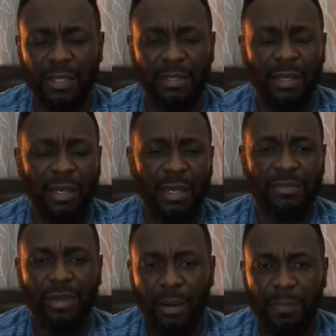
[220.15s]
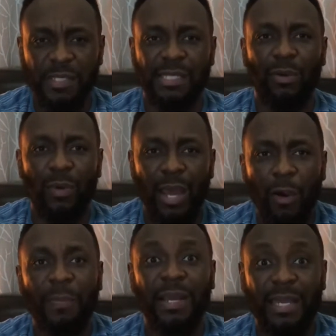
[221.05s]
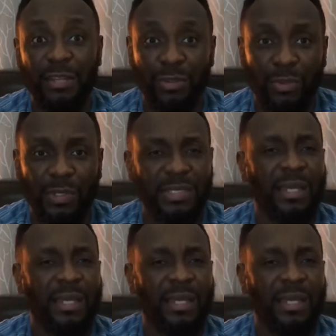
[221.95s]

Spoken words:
a therapist that will help her get through it.